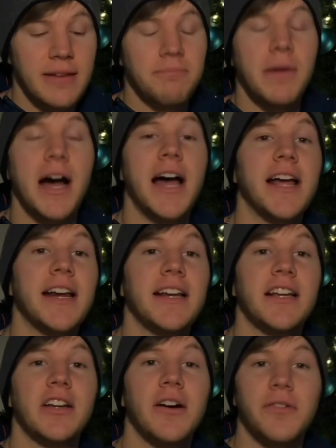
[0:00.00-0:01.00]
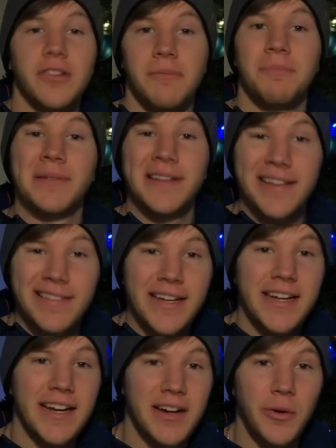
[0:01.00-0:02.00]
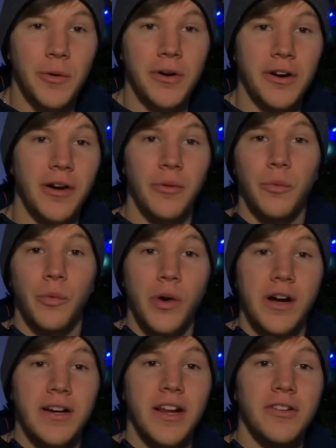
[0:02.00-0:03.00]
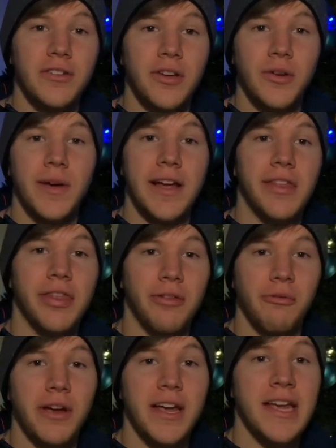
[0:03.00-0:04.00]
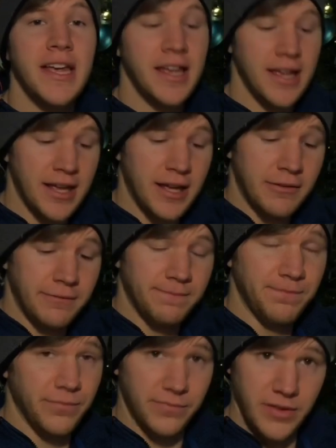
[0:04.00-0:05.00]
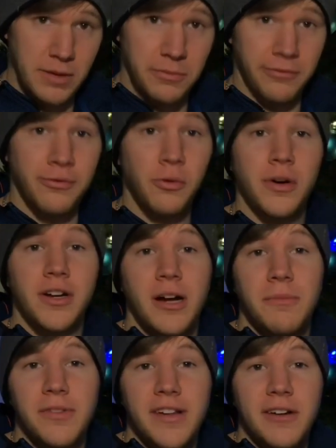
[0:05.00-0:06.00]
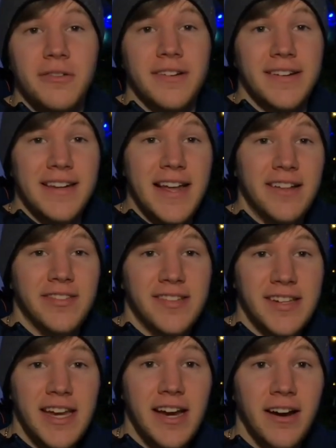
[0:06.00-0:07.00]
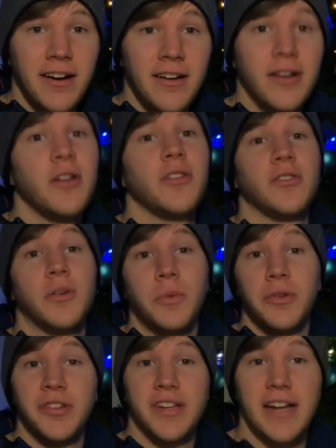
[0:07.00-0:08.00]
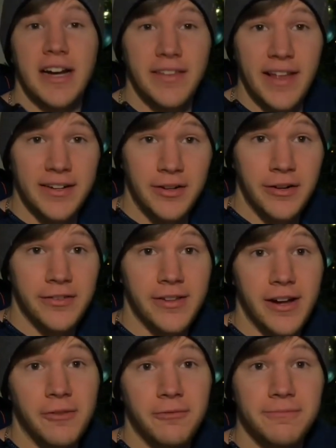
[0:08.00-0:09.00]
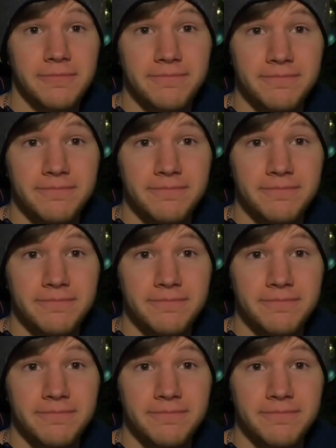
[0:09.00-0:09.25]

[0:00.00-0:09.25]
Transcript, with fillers: Mine goes completely in order, one, two, and three. Number four comes out next year, so we'll see how that turns out.